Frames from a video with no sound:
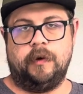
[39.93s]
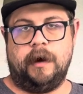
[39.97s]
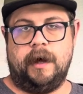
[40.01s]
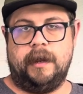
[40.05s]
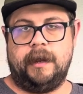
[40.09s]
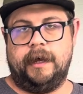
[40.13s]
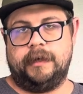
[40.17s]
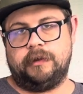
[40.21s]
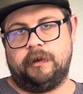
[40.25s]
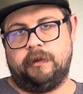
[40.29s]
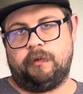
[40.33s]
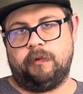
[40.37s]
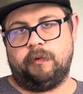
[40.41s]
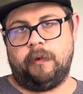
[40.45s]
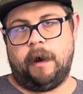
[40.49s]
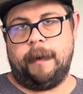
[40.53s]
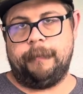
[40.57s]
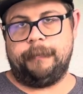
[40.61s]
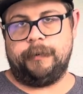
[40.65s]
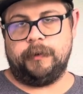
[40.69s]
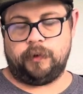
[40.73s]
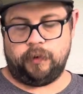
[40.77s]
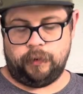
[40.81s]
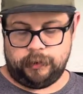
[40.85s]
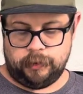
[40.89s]
I like to swap
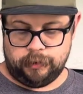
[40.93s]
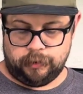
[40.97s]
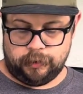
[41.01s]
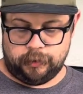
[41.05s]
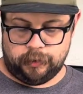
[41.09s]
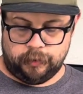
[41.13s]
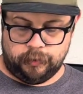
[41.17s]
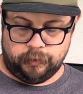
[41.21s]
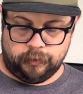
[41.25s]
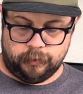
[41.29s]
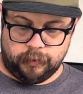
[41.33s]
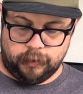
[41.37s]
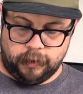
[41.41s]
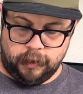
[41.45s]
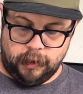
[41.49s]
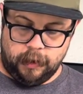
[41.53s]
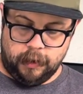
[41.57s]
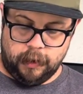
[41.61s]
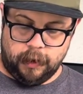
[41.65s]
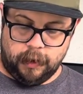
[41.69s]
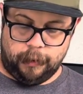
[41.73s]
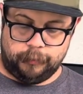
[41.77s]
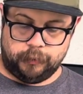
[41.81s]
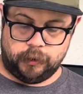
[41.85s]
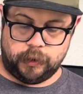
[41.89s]
between the two.
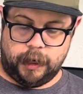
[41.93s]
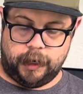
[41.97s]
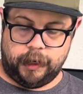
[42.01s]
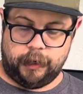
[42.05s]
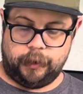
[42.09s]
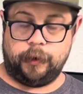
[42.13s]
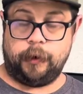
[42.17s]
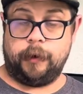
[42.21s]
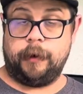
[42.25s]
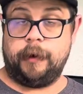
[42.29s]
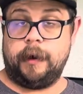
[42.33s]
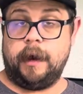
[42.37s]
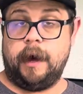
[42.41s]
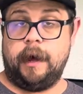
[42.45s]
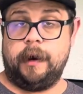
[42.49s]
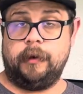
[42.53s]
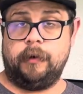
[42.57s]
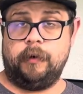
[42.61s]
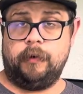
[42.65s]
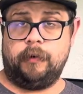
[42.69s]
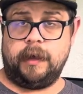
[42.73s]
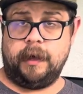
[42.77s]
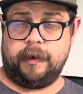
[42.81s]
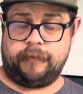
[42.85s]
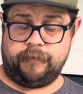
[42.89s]
I'm trying to learn how to do
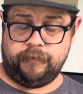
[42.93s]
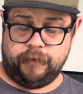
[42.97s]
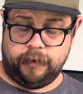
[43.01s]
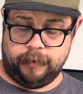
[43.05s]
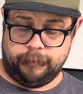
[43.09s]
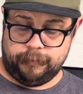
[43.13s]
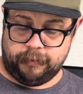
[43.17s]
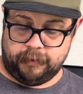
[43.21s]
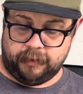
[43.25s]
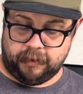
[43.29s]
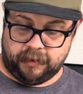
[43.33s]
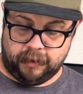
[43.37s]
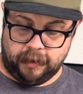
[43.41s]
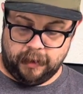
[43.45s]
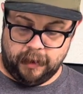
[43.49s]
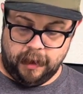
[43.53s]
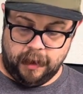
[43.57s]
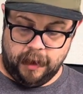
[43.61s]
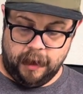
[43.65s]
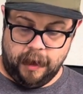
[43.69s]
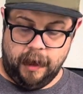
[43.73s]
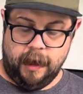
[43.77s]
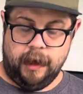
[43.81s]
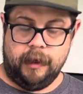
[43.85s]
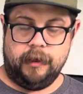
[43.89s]
kickflips,
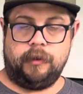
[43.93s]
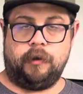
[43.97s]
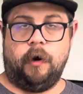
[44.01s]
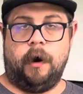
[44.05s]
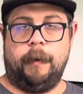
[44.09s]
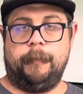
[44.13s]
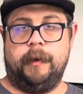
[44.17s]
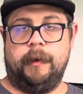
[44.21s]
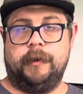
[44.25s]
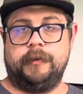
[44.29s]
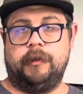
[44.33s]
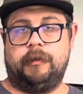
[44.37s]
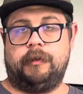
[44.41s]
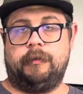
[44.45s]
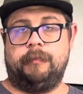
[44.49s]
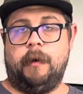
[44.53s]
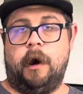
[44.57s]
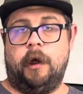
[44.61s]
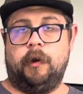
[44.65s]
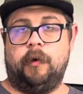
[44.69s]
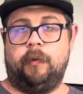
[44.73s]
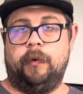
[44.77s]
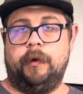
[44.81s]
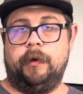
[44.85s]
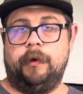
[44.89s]
so I'm on the
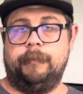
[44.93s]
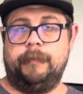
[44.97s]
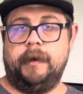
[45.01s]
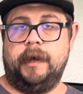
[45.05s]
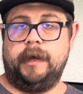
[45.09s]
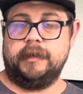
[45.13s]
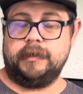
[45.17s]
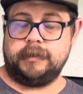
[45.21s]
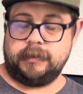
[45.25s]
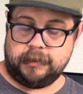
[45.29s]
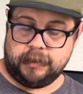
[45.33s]
smaller wheelbase.